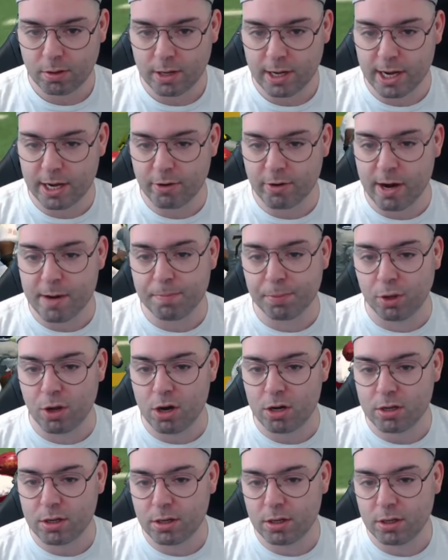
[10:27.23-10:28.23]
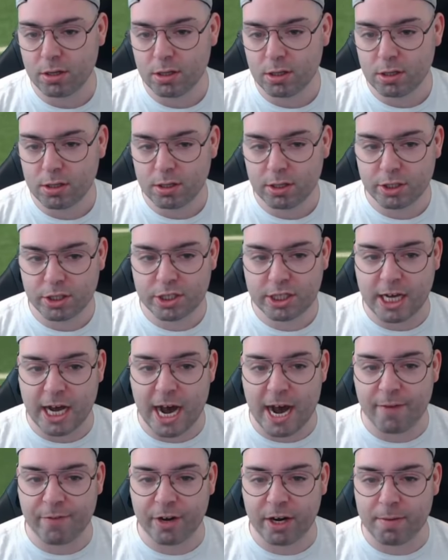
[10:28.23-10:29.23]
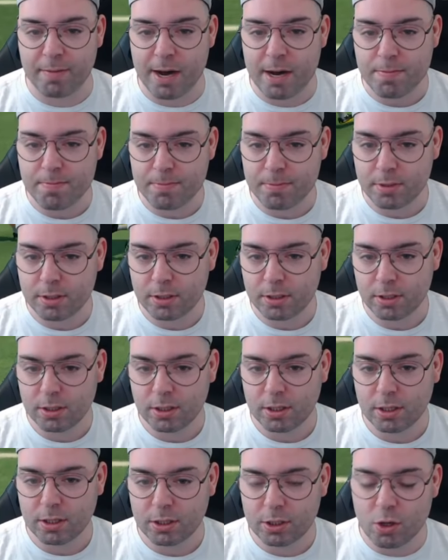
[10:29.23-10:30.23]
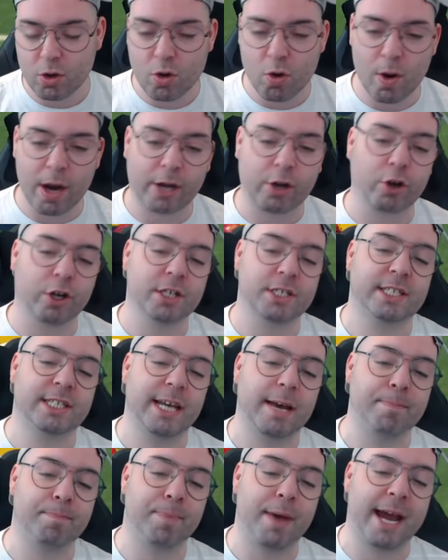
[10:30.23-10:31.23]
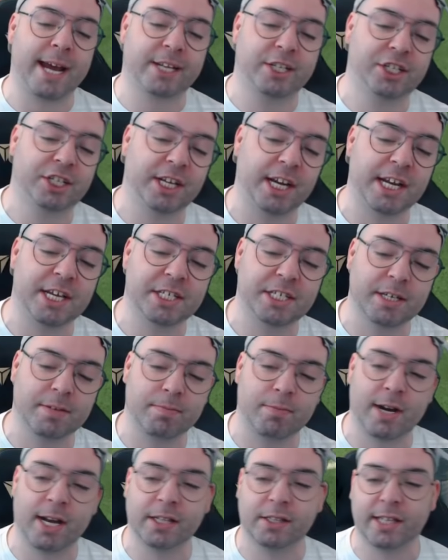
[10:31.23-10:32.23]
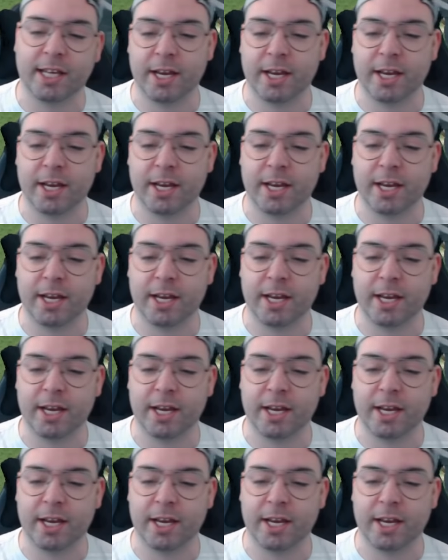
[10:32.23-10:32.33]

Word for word: Okay, great block. Just carving them up. No, oh, I could have stepped back, cheese him right